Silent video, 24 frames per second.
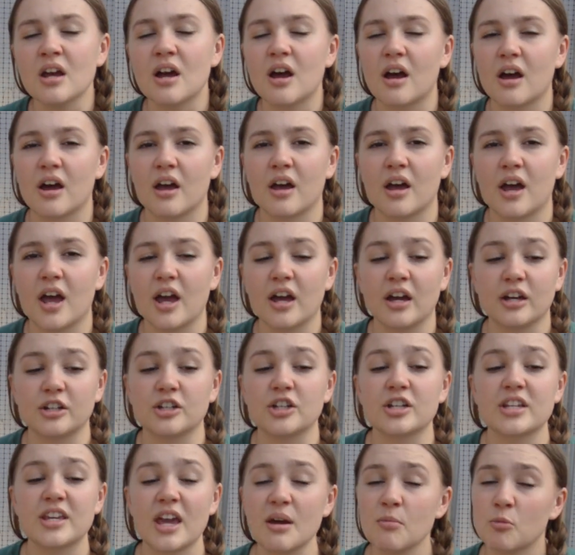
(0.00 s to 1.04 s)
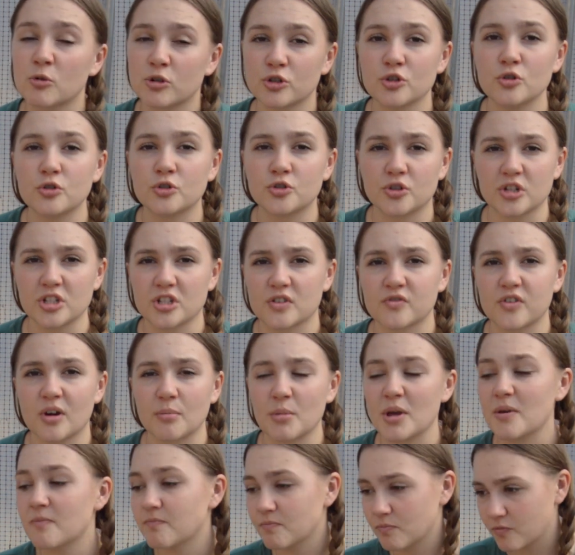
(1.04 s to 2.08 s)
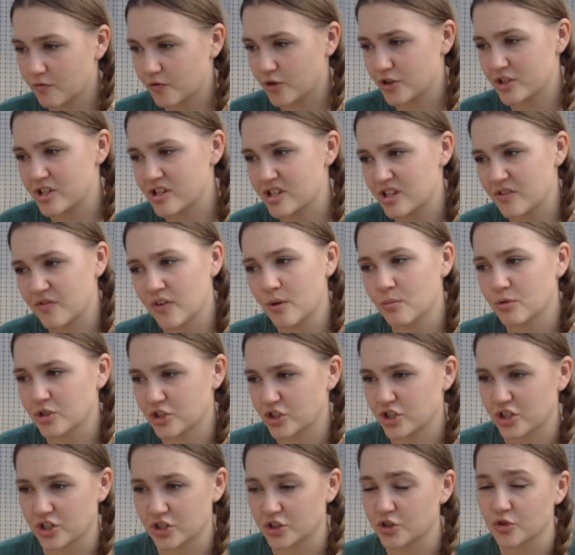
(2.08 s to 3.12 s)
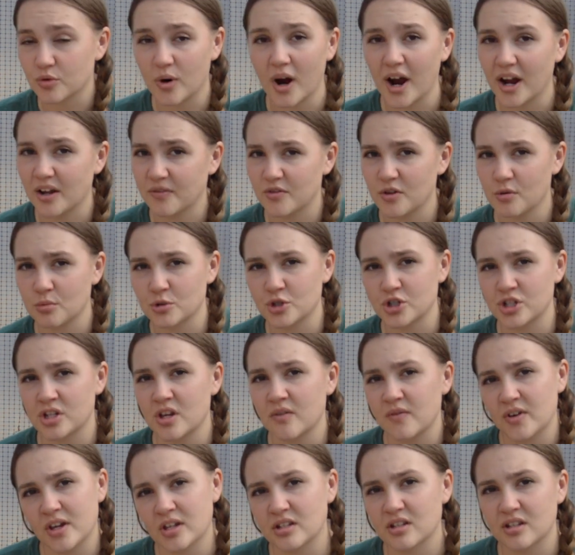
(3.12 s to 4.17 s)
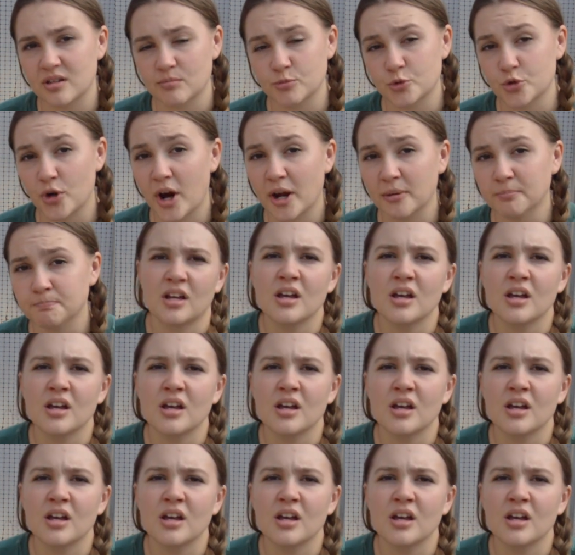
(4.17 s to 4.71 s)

and get more nutrients from it, versus if it was just dry, if you were just giving it to them dry.